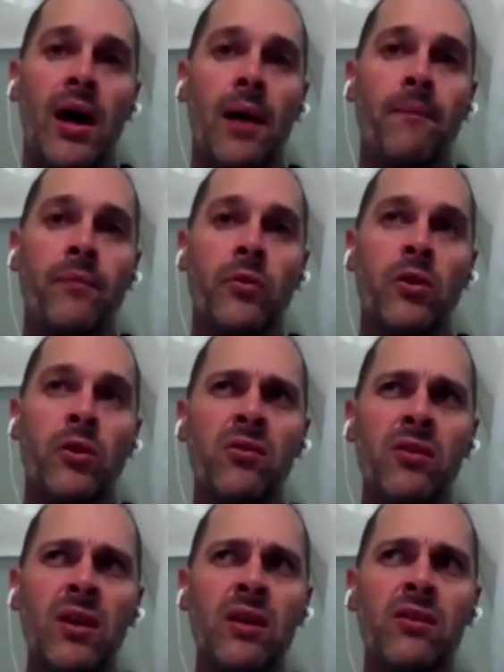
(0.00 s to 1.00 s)
Not
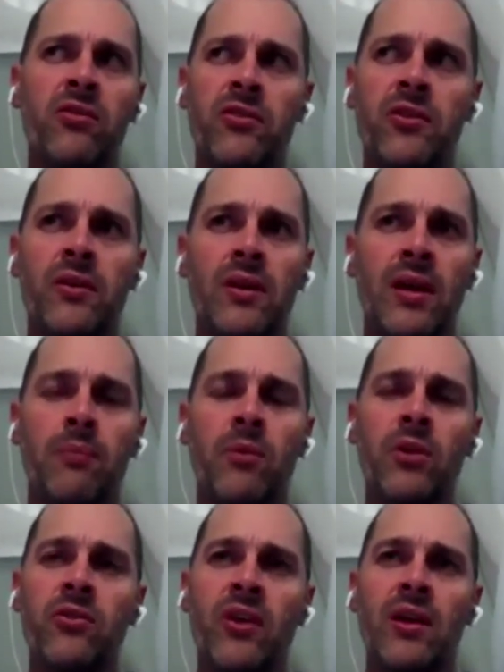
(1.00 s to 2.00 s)
necessarily, I'm
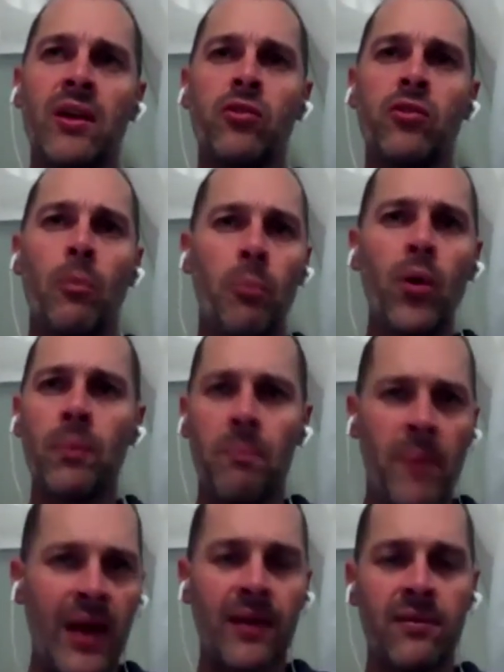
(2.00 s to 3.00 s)
not saying support
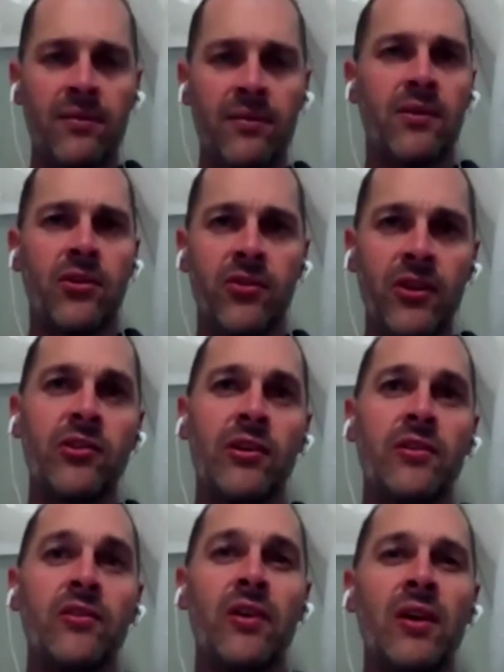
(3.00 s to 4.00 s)
bad
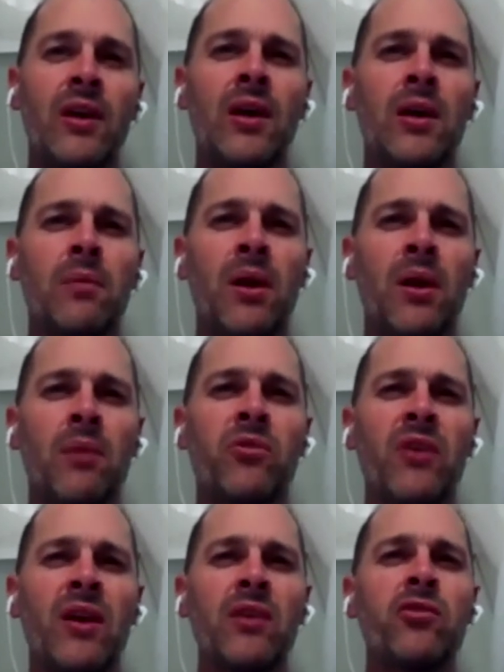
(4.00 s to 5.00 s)
decisions, but I'm
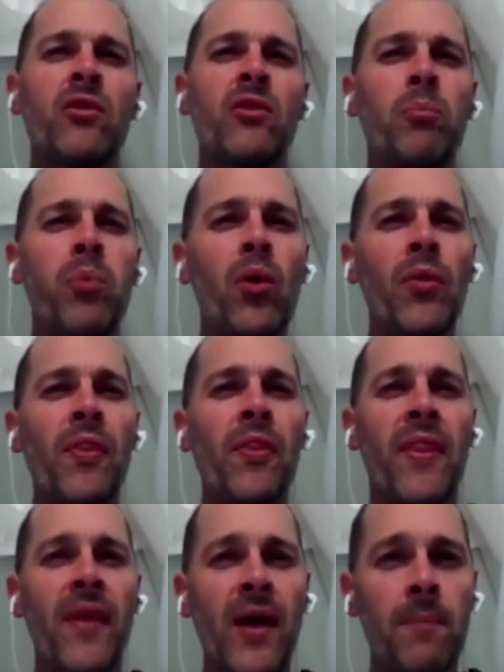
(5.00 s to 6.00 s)
saying support
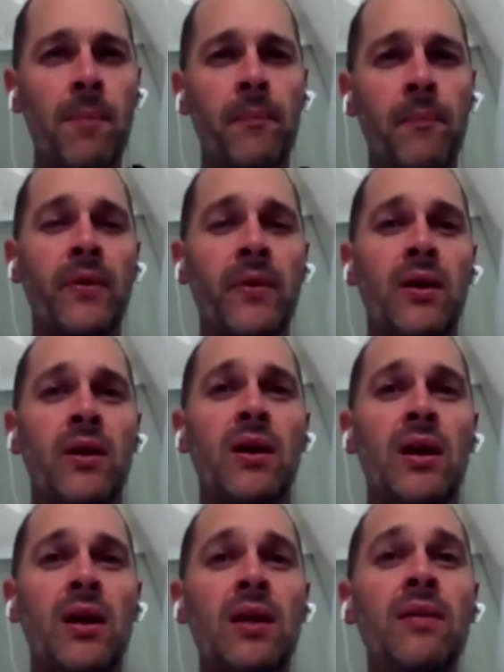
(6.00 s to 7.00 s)
them
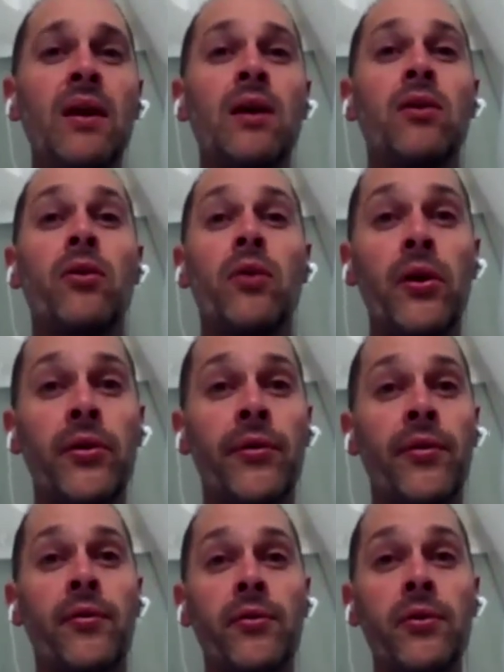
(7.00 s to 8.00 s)
in their growth
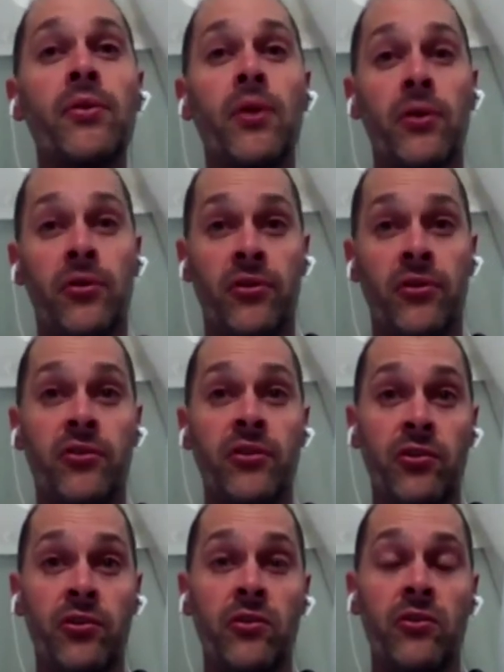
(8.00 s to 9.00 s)
through those
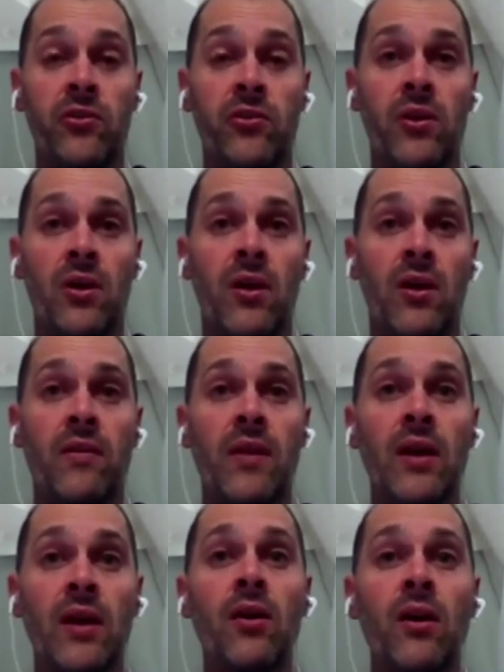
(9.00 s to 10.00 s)
decisions. They're
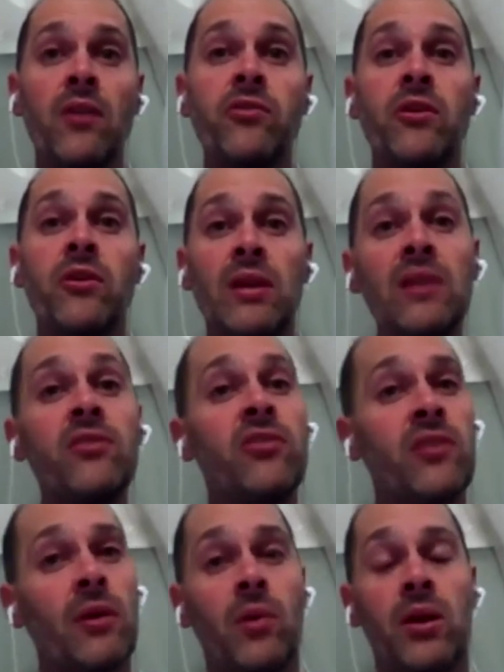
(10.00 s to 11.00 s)
going to need
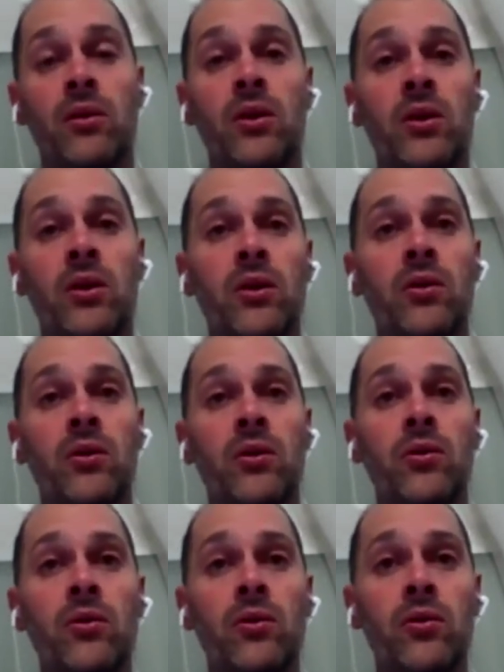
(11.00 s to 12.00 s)
someone
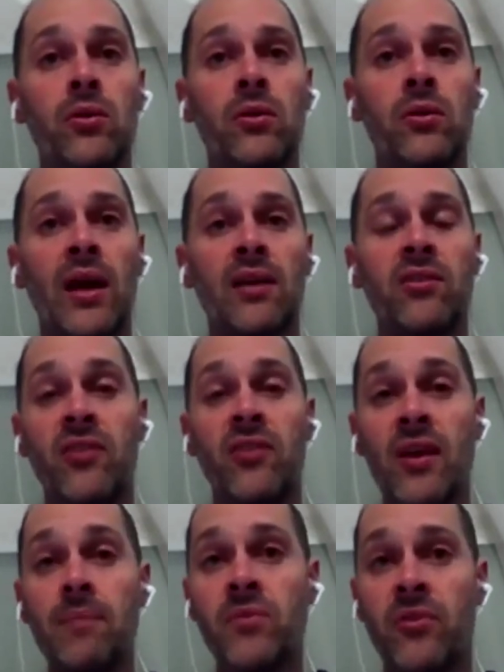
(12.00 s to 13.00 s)
who
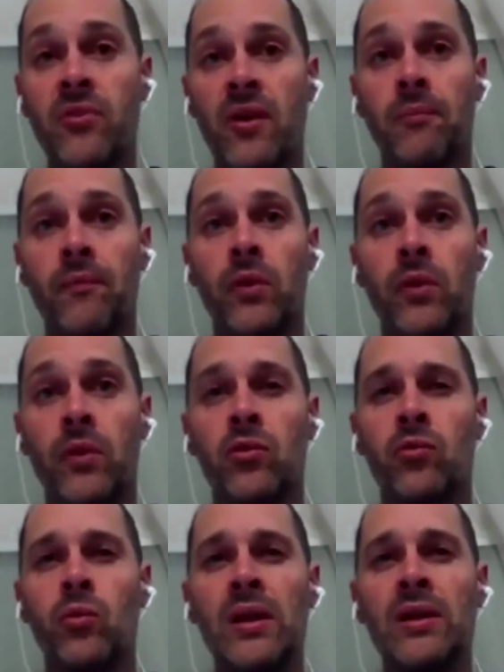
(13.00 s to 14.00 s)
accepts them, who's
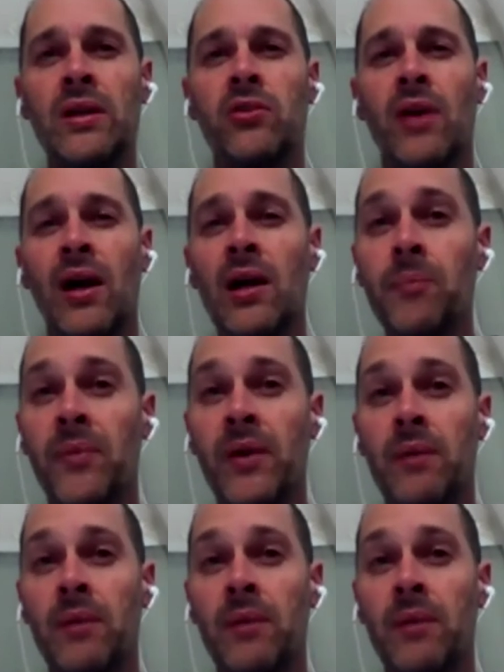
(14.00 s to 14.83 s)
willing to help them